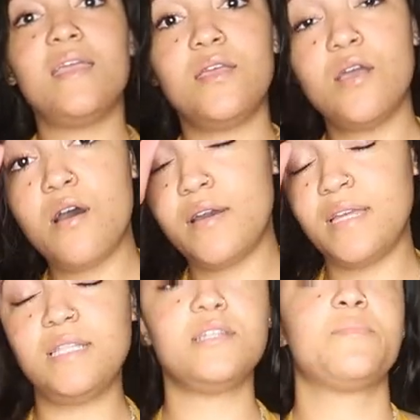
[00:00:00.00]
Y'all,
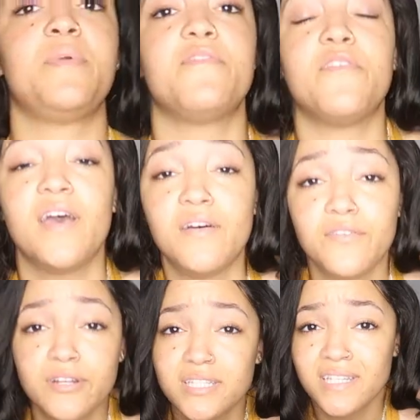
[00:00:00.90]
it took me
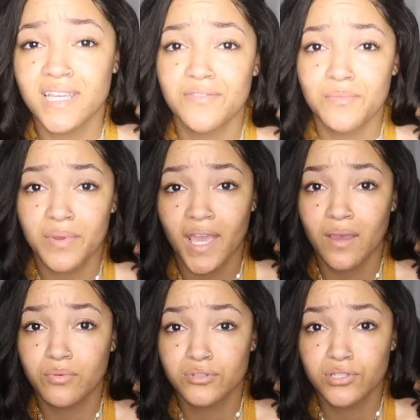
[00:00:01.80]
forever to even be
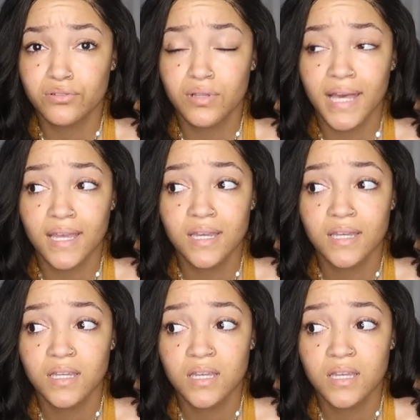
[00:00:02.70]
able to like